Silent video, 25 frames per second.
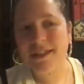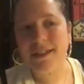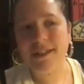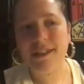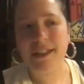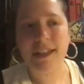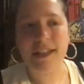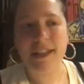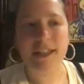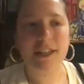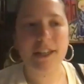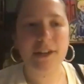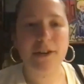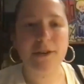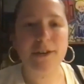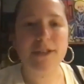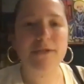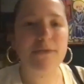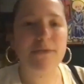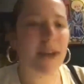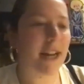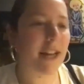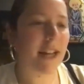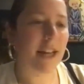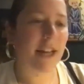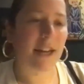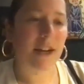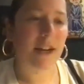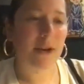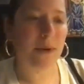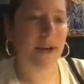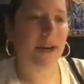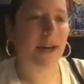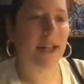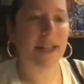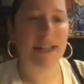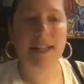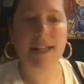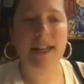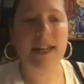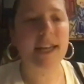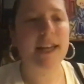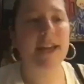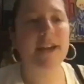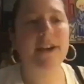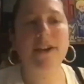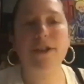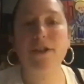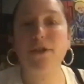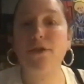Like, is writing queer Latina
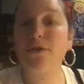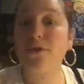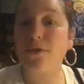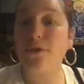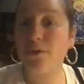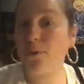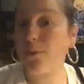characters